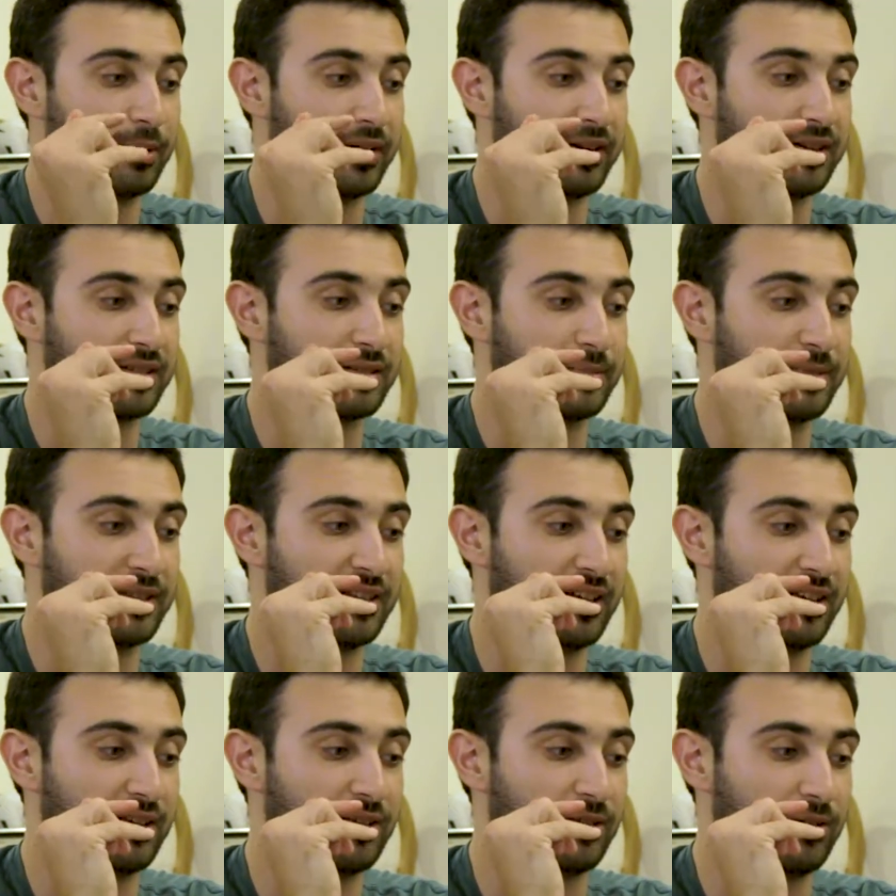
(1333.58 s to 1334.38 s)
But it doesn't mean
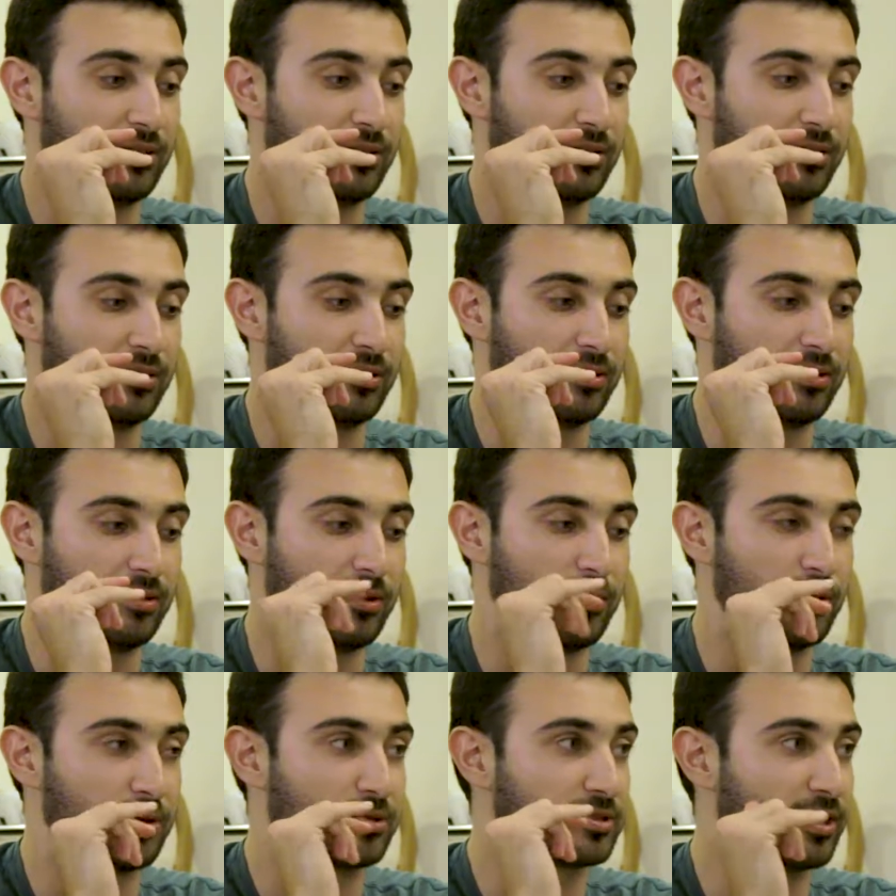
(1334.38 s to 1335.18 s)
that
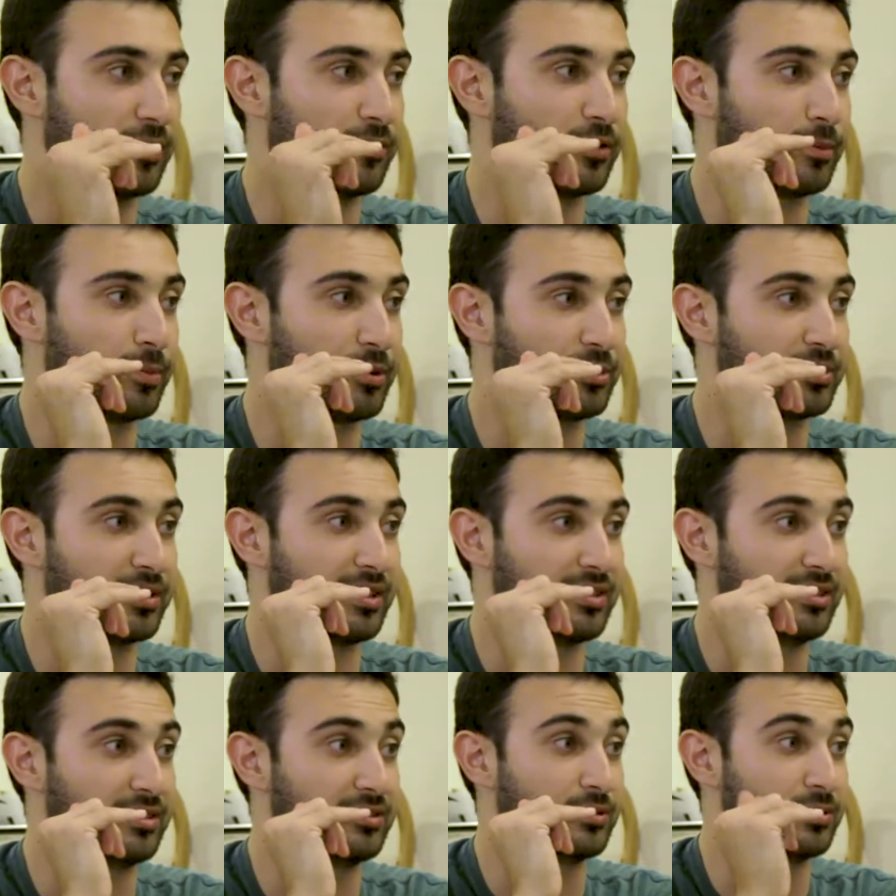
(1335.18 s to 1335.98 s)
you yourself are the person
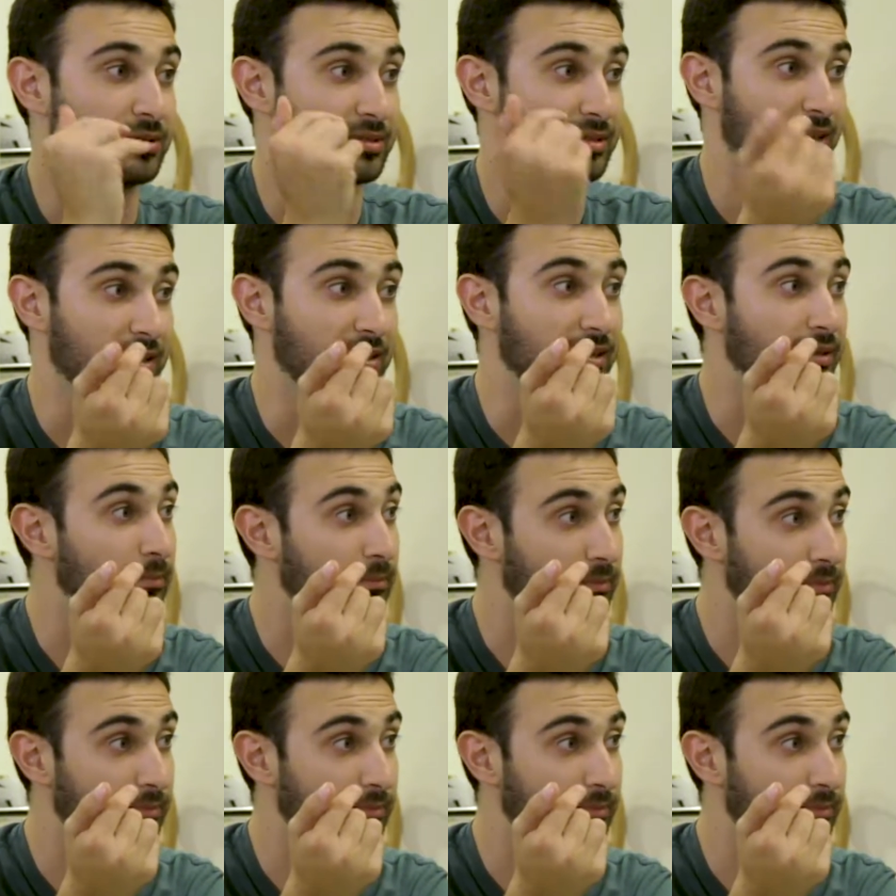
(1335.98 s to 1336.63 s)
that needs to say them.